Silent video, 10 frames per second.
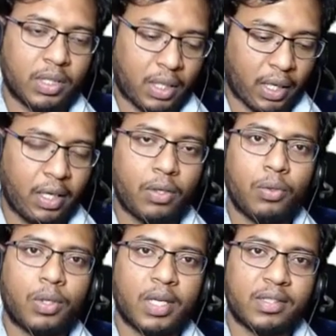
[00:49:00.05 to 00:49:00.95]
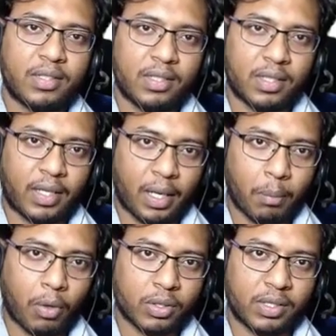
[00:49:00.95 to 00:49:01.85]
try to utilize this 10
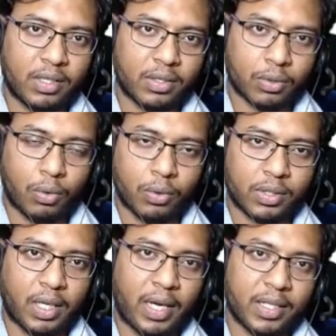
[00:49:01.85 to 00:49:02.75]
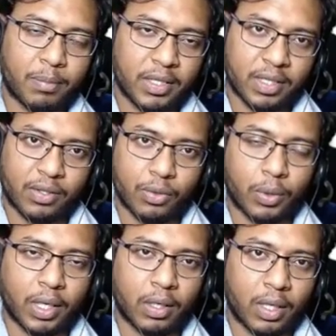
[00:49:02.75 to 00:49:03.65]
mock series course as much as you
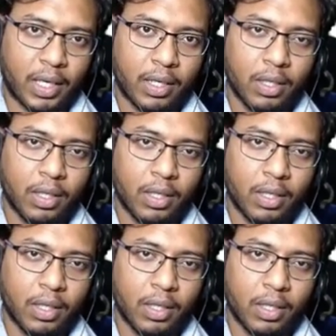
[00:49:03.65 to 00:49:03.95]
can, right?